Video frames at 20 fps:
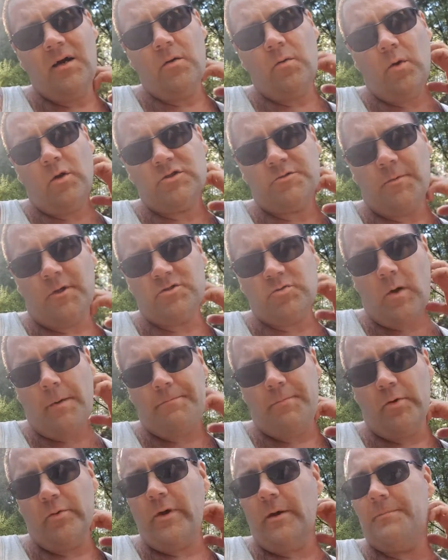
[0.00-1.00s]
whilst my sweat
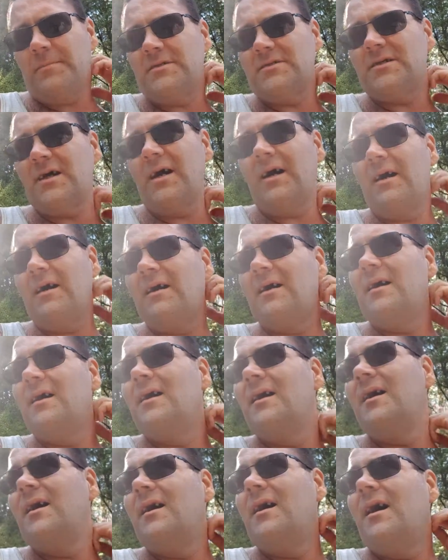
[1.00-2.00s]
build up is uh,
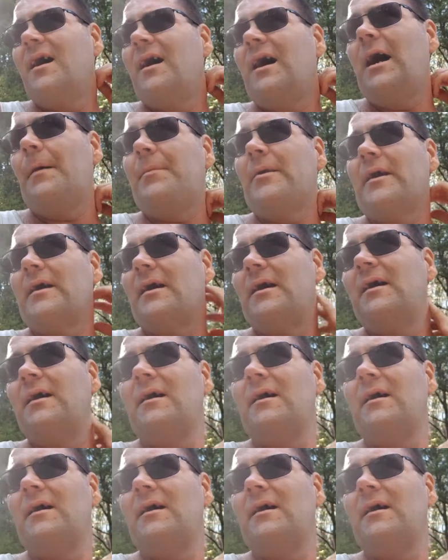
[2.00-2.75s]
happening,